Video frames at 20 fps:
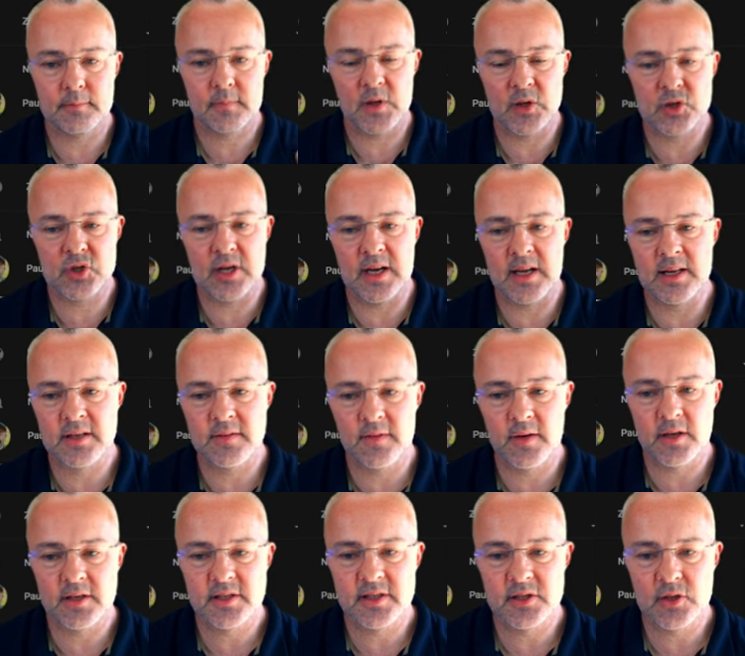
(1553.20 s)
Shelly
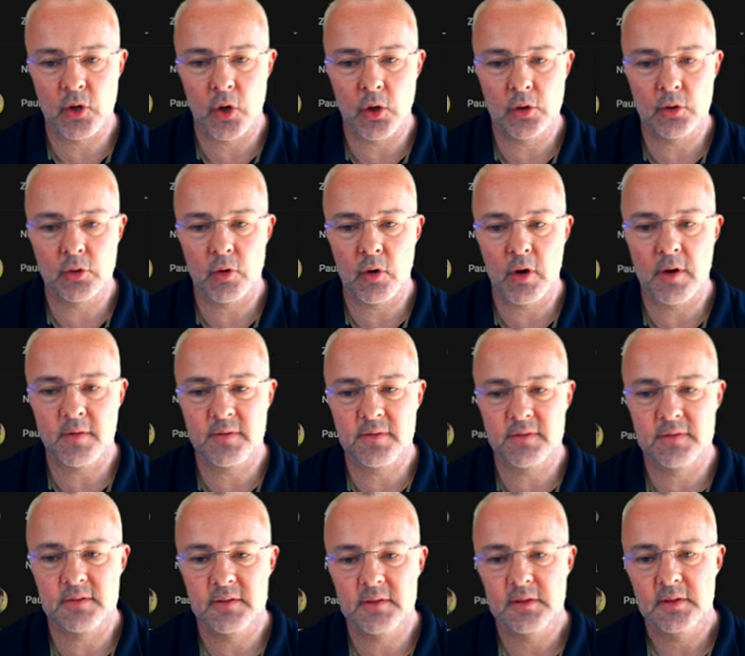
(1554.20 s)
device is on or off.
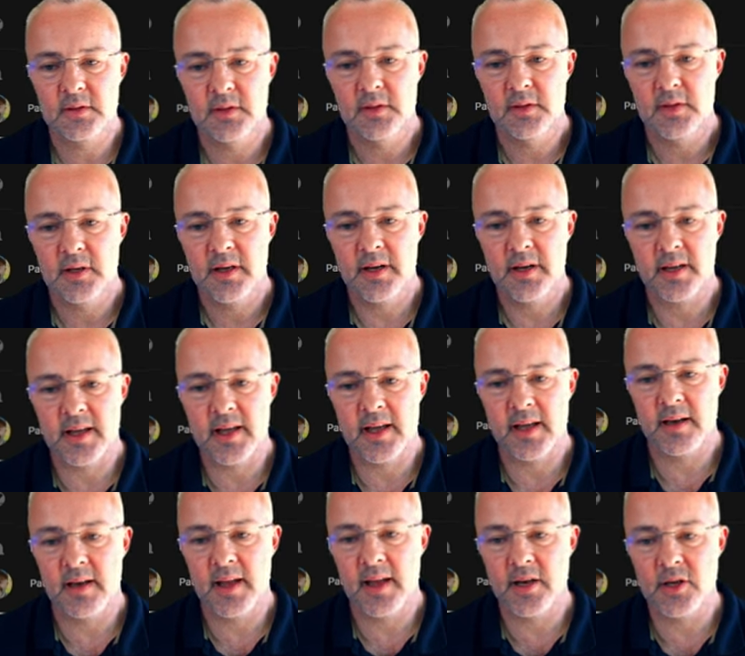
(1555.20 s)
And
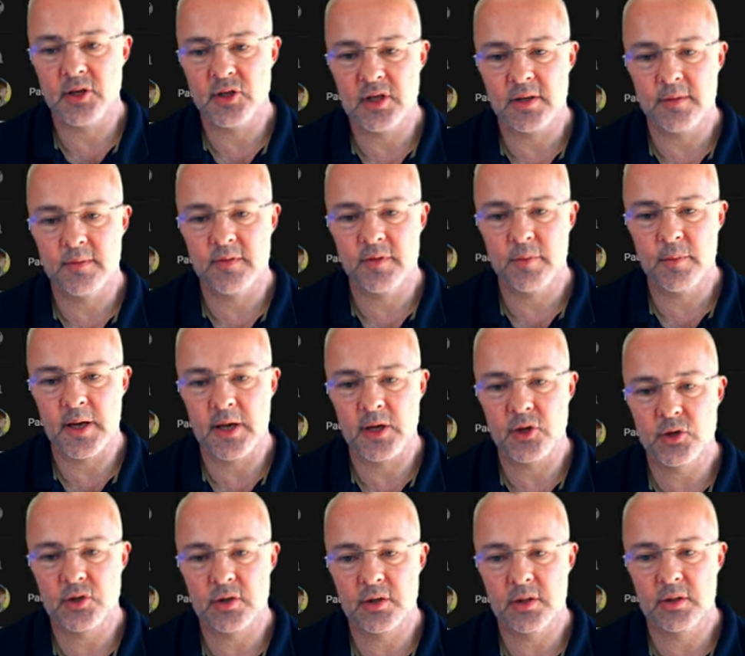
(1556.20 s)
again, energy
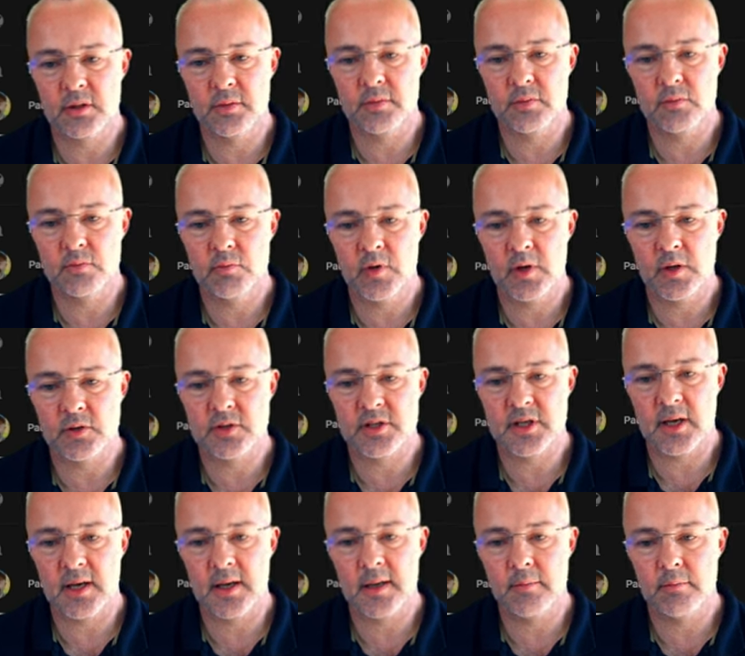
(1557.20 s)
information, real
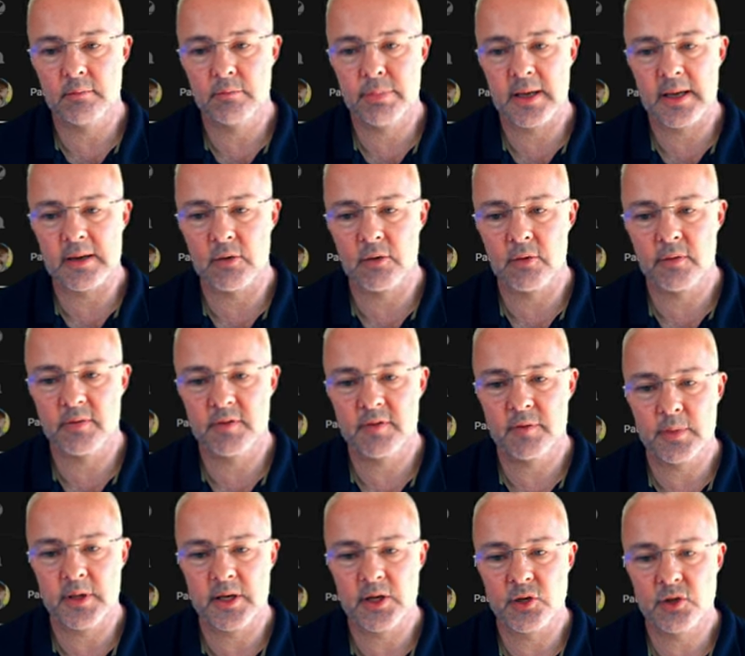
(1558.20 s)
time power
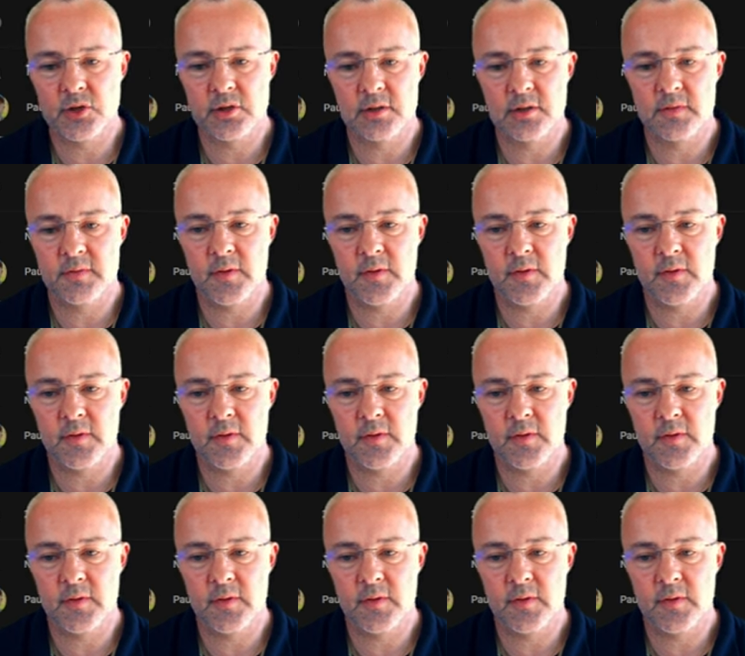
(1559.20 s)
information,